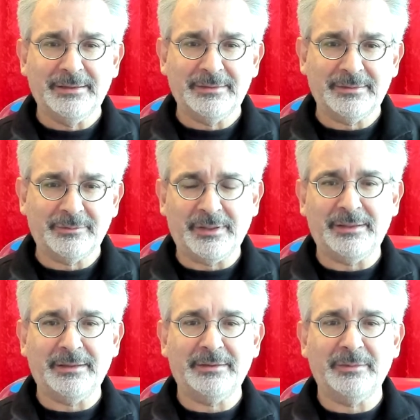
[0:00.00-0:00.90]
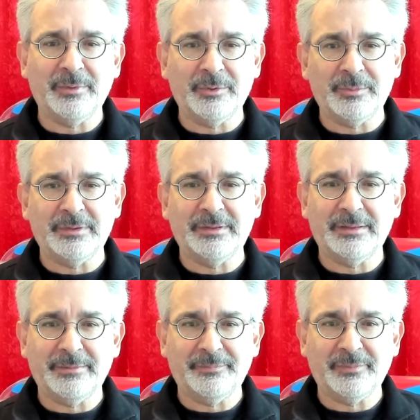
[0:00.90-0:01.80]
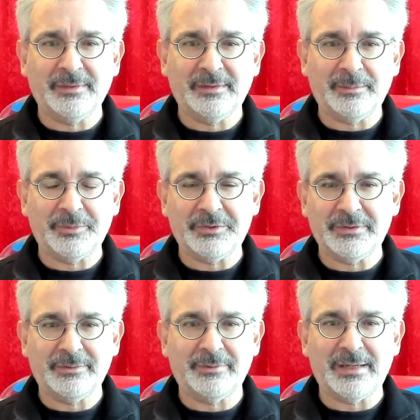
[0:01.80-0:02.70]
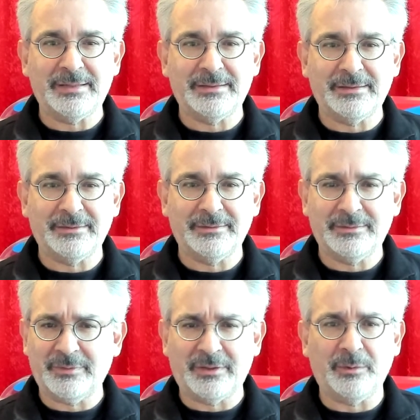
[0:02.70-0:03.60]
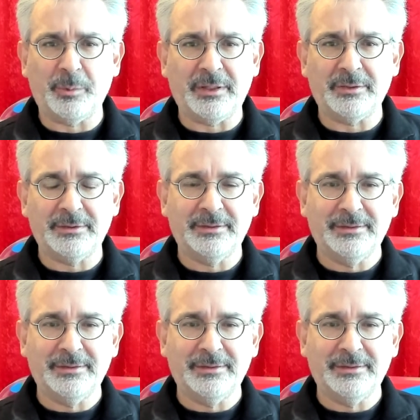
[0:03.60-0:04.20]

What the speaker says: It's raining at the moment, temperatures are rising. It's very weird.